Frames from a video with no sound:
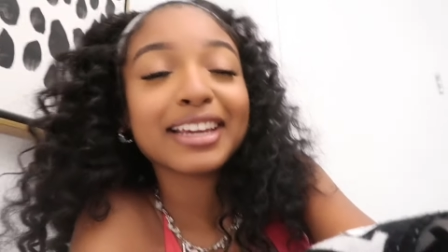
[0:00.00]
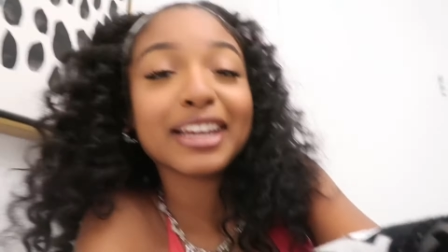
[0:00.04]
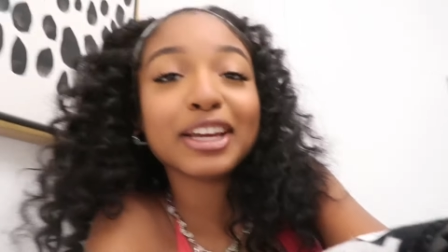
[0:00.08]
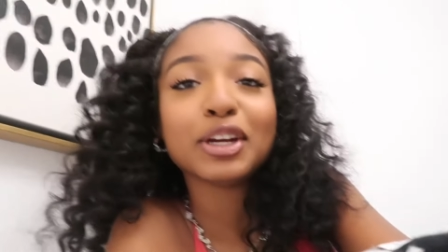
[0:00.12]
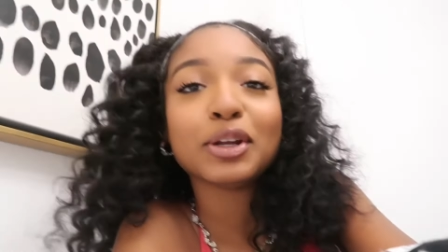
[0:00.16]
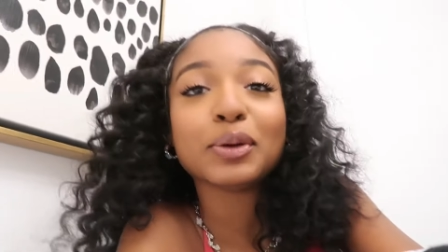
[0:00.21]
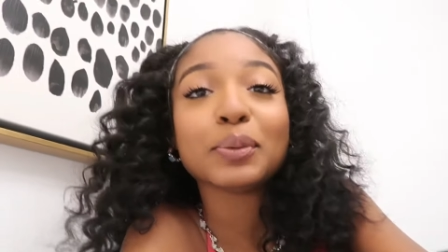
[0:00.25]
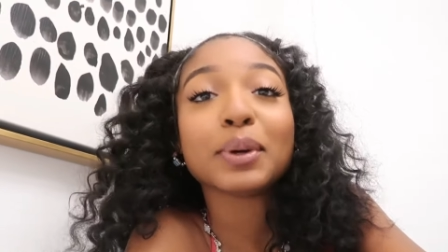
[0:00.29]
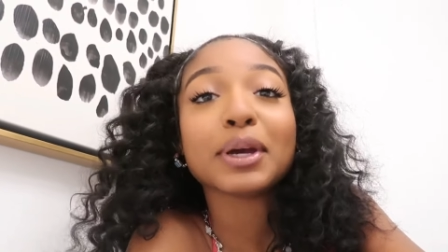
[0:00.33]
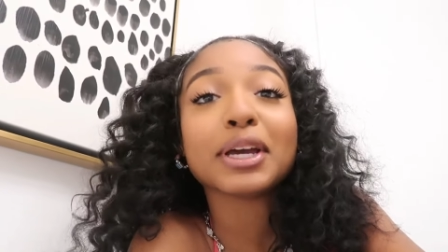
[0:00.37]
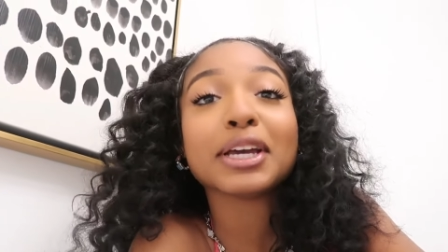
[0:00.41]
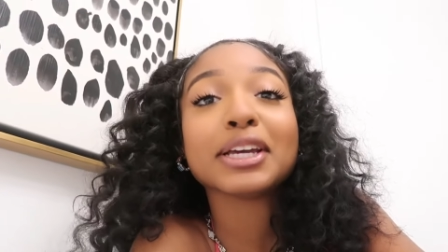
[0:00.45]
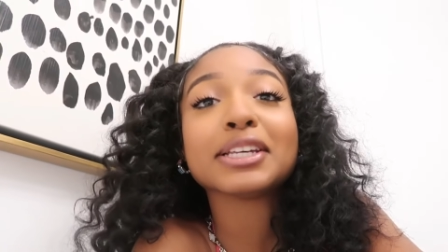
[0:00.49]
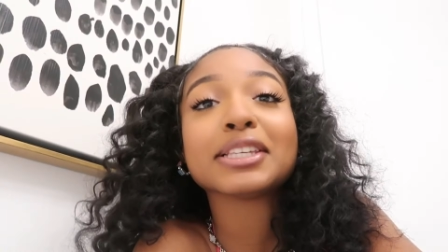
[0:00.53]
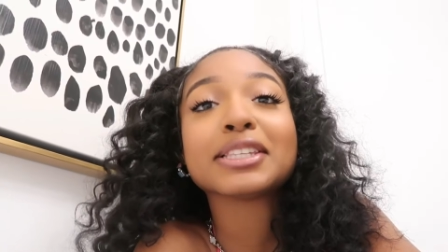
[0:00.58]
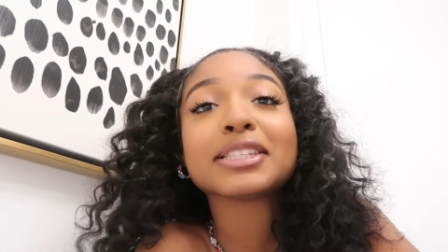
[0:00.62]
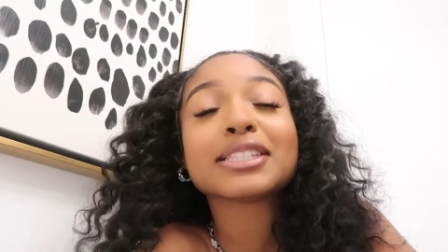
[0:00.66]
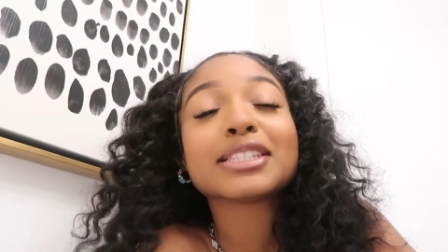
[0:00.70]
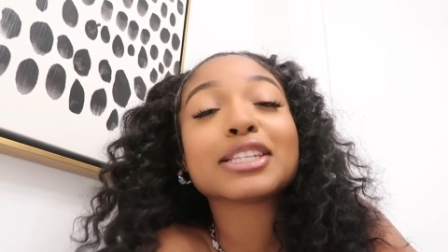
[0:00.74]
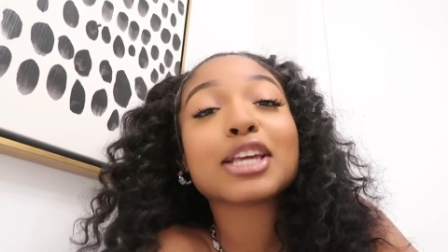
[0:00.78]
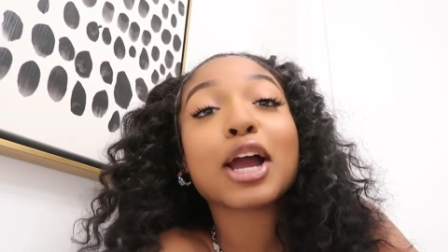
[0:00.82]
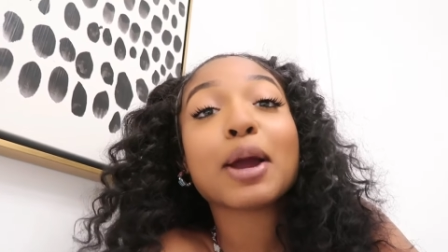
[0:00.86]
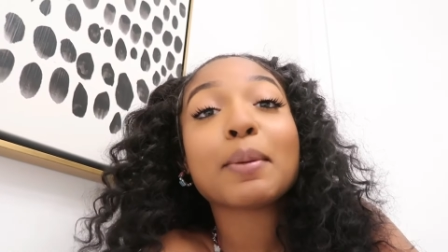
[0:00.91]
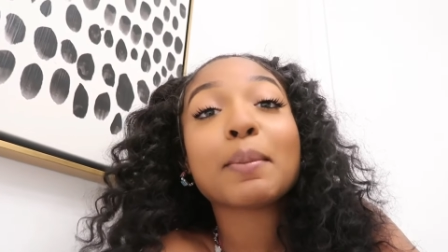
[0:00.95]
Anyways,
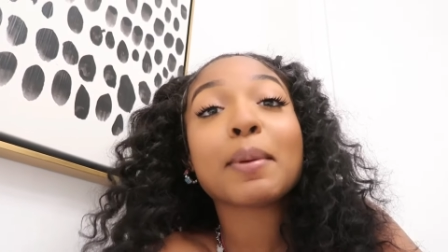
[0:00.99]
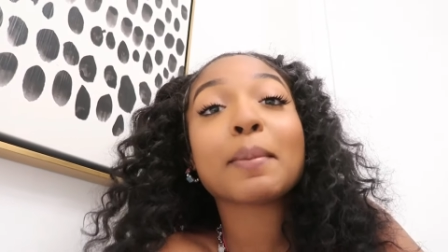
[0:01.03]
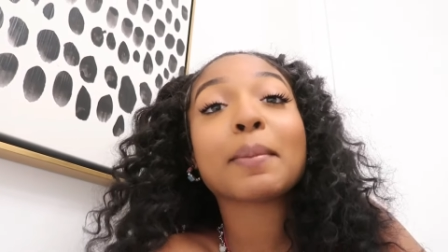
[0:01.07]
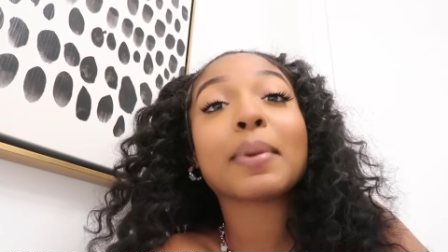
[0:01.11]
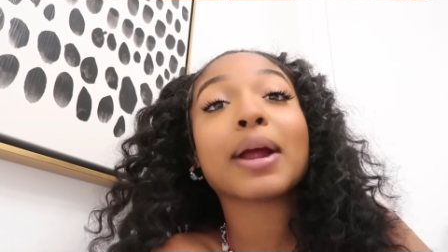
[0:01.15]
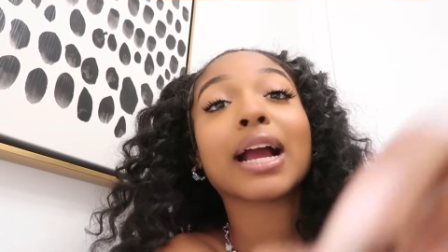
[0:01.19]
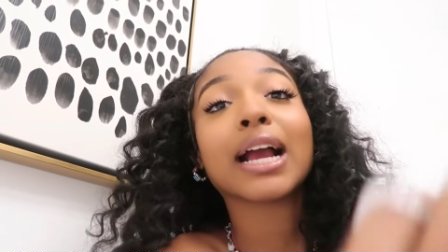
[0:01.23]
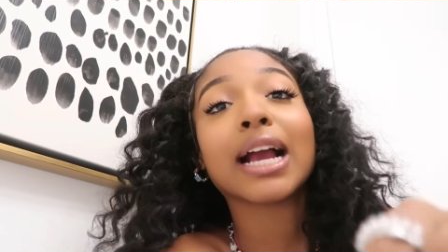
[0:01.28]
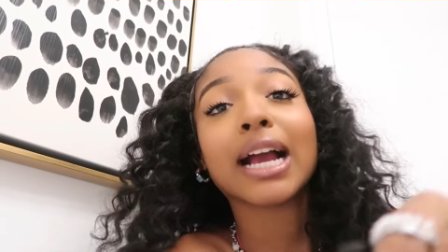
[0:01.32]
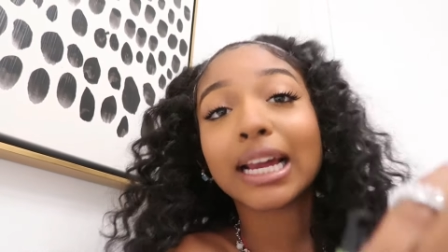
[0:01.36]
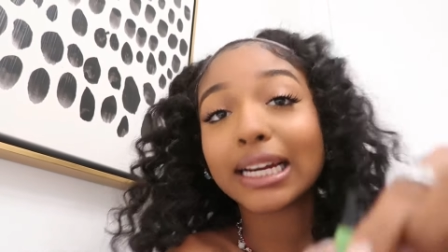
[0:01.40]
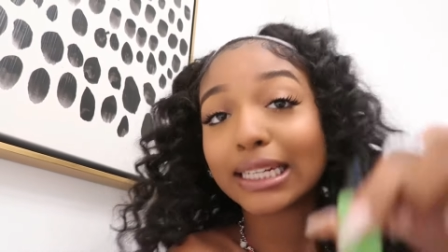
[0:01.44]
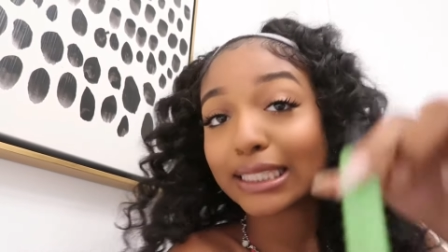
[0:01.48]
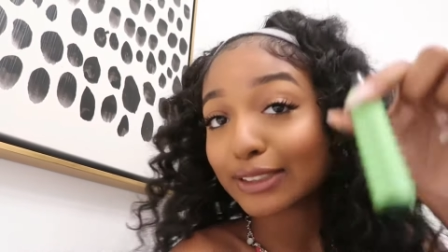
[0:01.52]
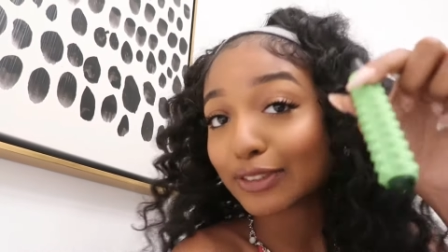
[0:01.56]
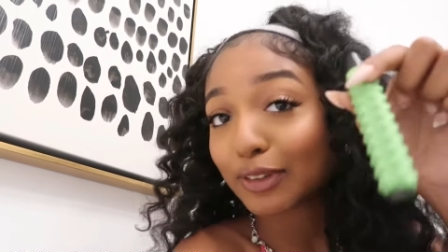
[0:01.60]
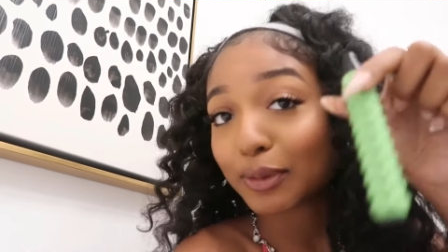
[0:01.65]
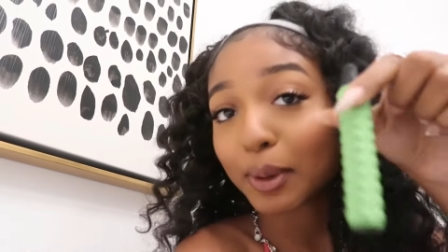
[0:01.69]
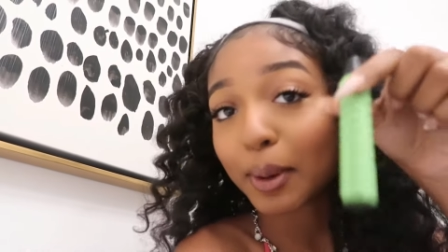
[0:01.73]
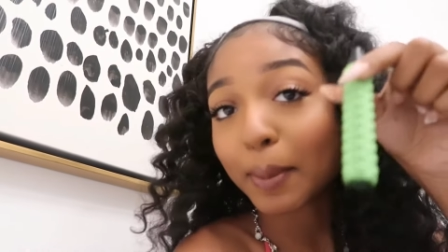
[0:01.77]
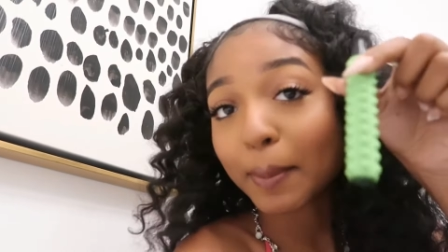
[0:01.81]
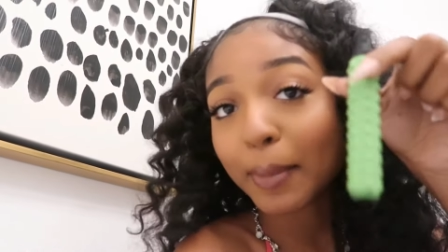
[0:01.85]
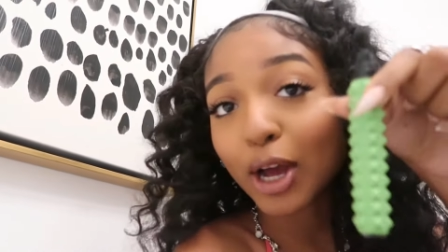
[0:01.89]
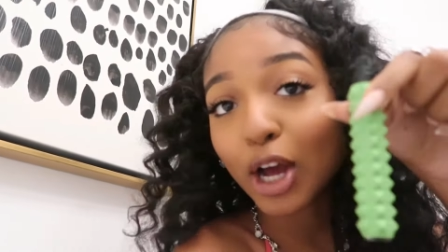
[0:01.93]
y'all remember I got this
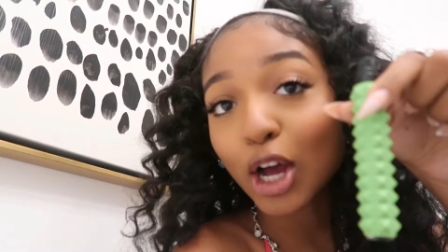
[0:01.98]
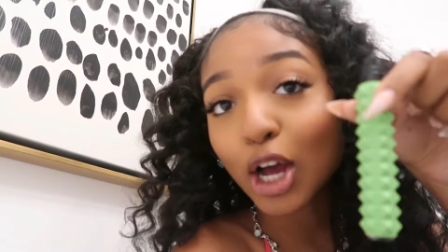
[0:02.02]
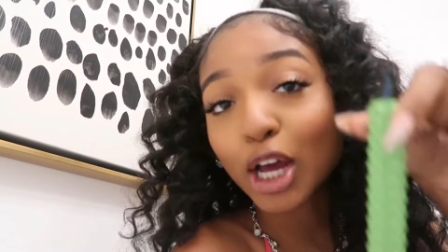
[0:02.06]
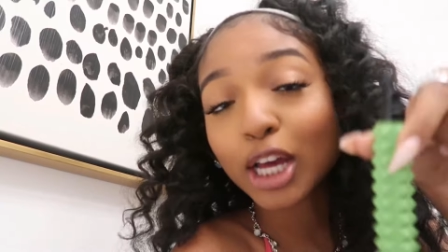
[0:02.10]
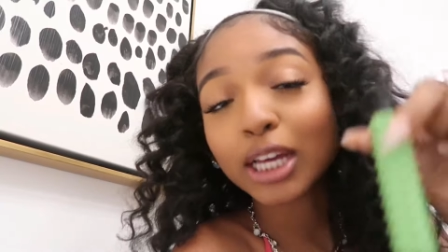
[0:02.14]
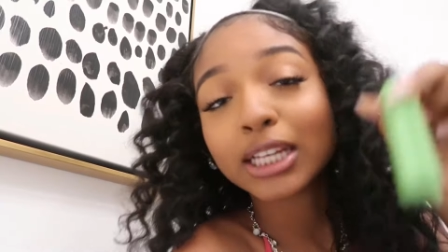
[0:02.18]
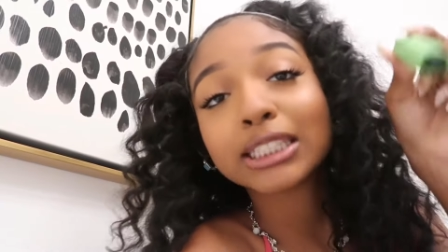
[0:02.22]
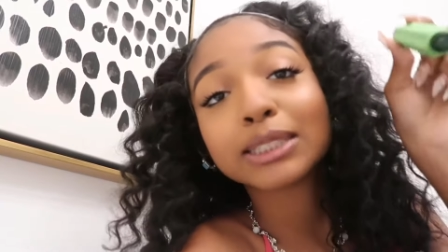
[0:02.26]
from the mom.